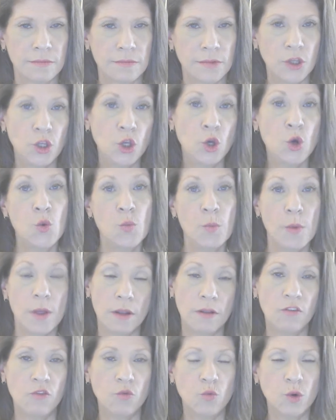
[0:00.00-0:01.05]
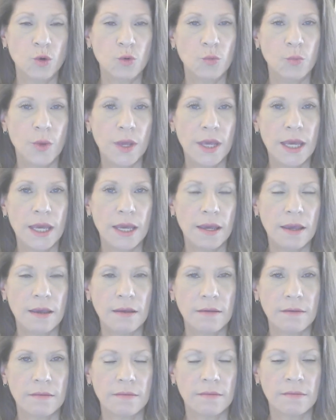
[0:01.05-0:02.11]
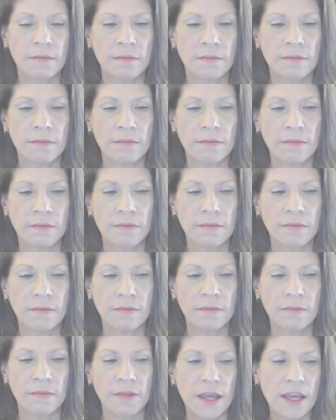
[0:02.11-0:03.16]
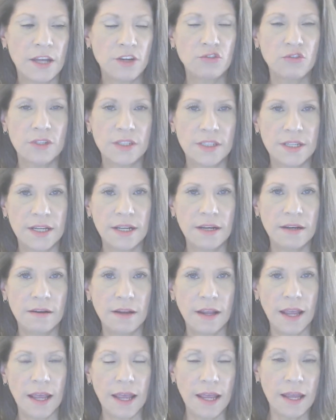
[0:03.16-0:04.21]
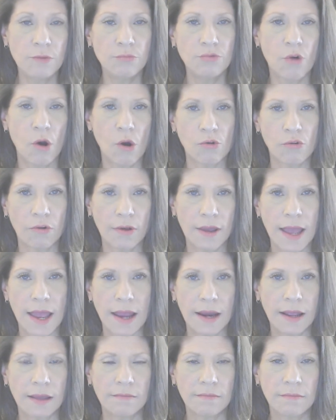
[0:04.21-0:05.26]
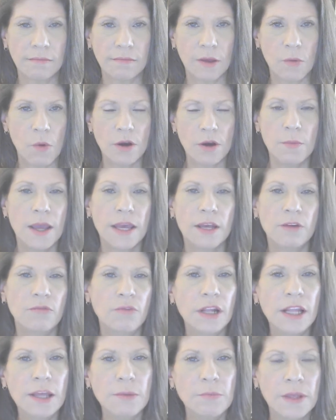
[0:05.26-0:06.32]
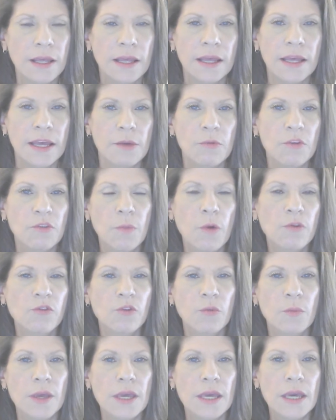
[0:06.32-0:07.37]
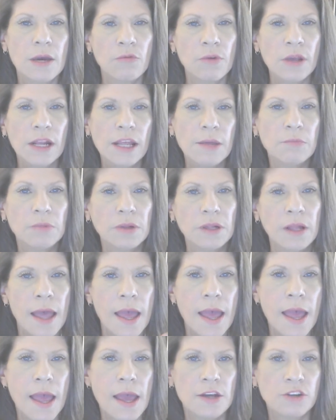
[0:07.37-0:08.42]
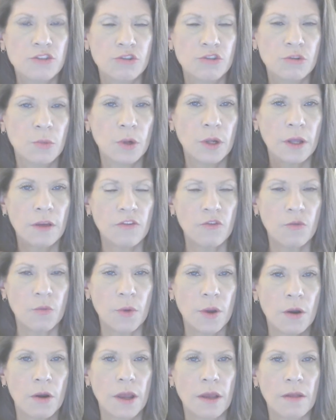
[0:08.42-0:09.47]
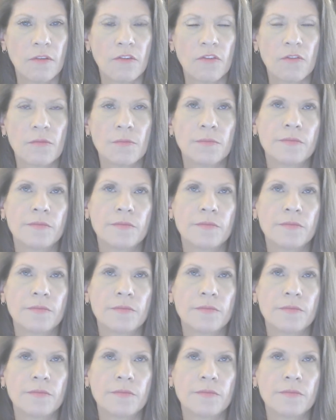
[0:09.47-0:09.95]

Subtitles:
humans would be interested in procreating. They wanted to make it it was supposed to be a really pleasurable experience.